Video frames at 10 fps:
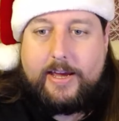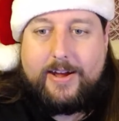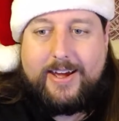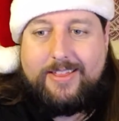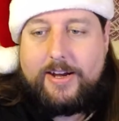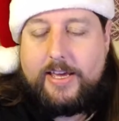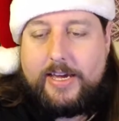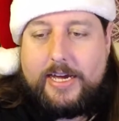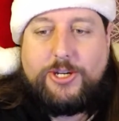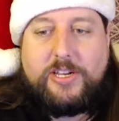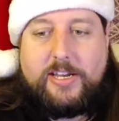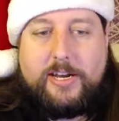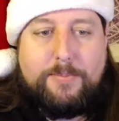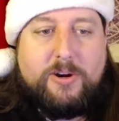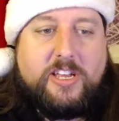I thought he actually
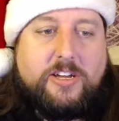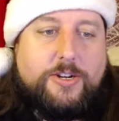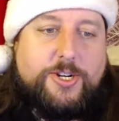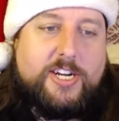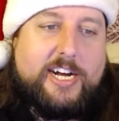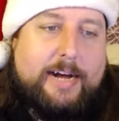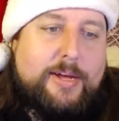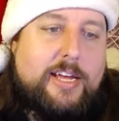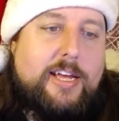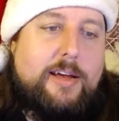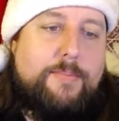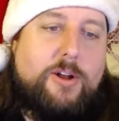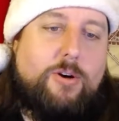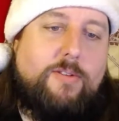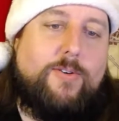did a pretty good job.
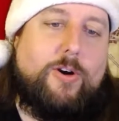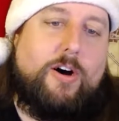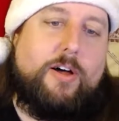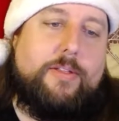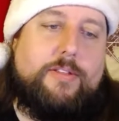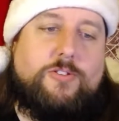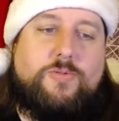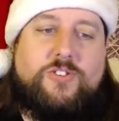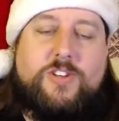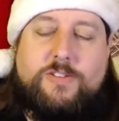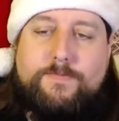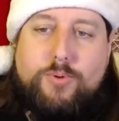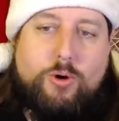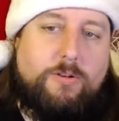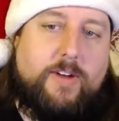But overall, this was just
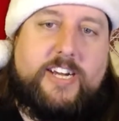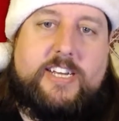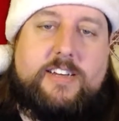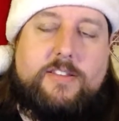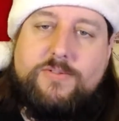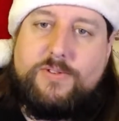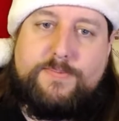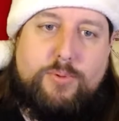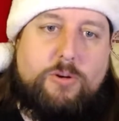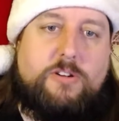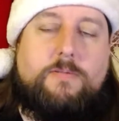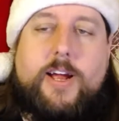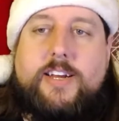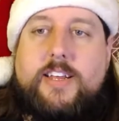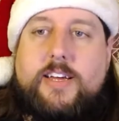poor writing, this was poor
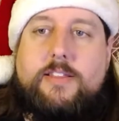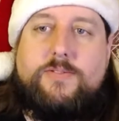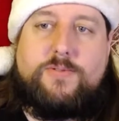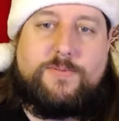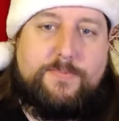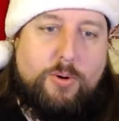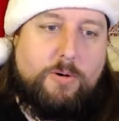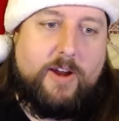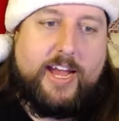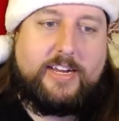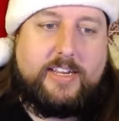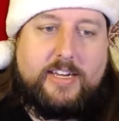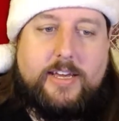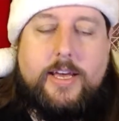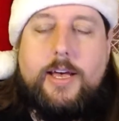directing, this was poor
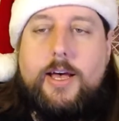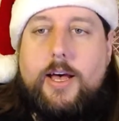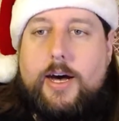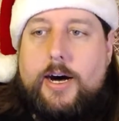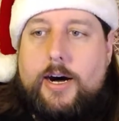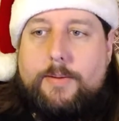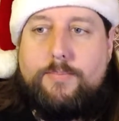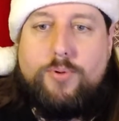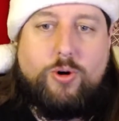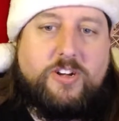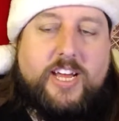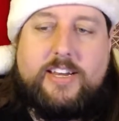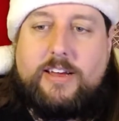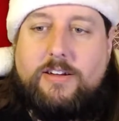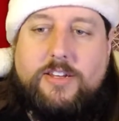acting. Uh, poor
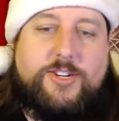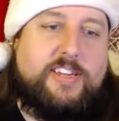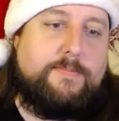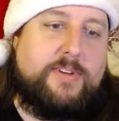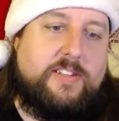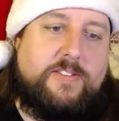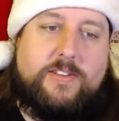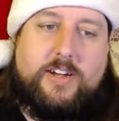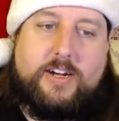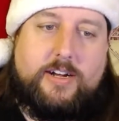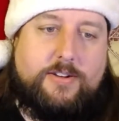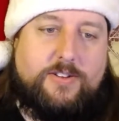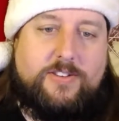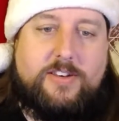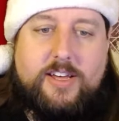technical achievements, uh,
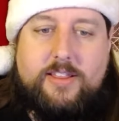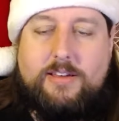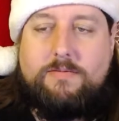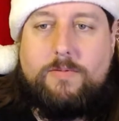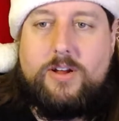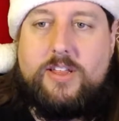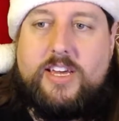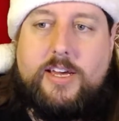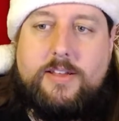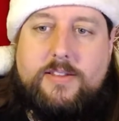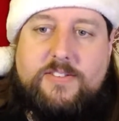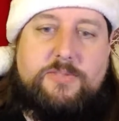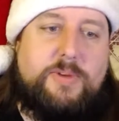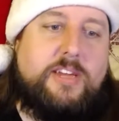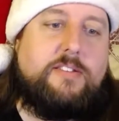just nothing really to
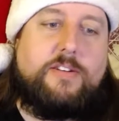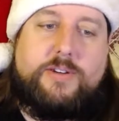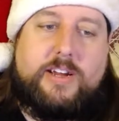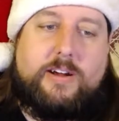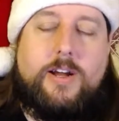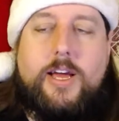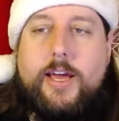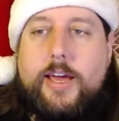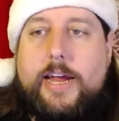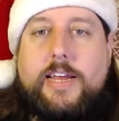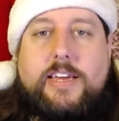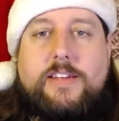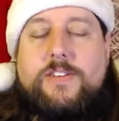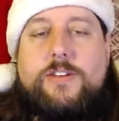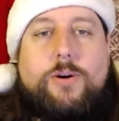speak to here. And it
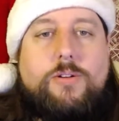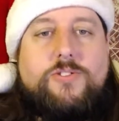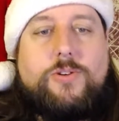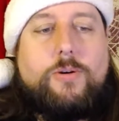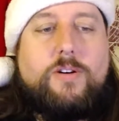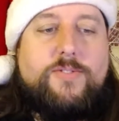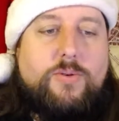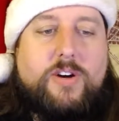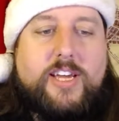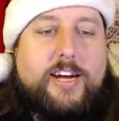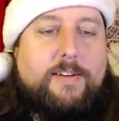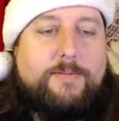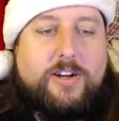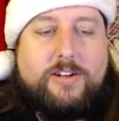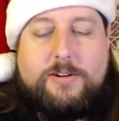gets a total score of twenty out of
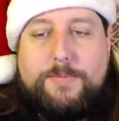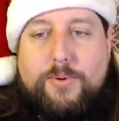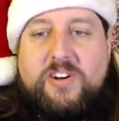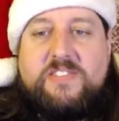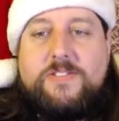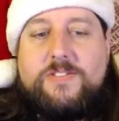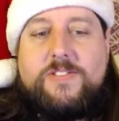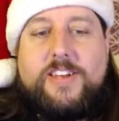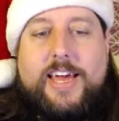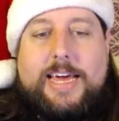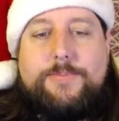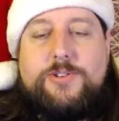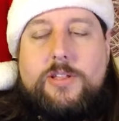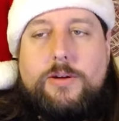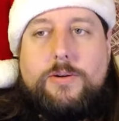one hundred points. Just an
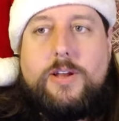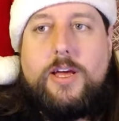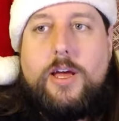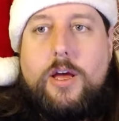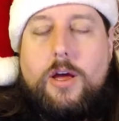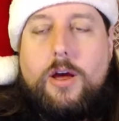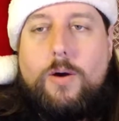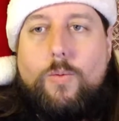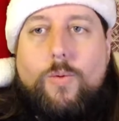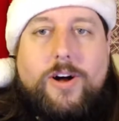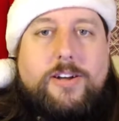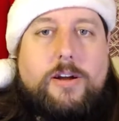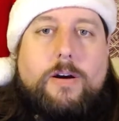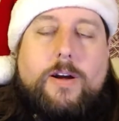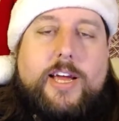absolute
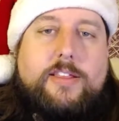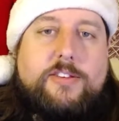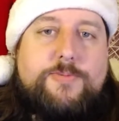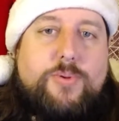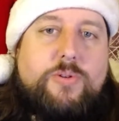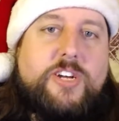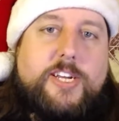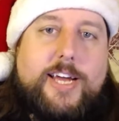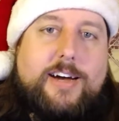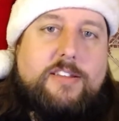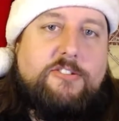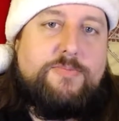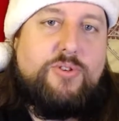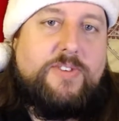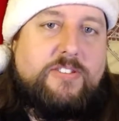wonder at this point how these
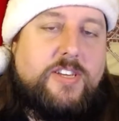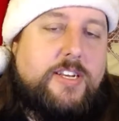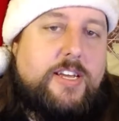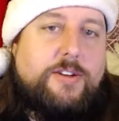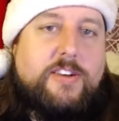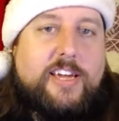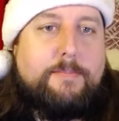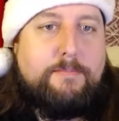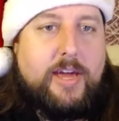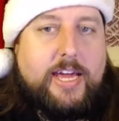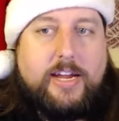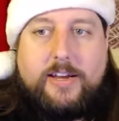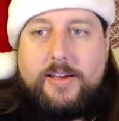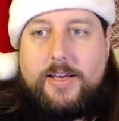movies continue to get made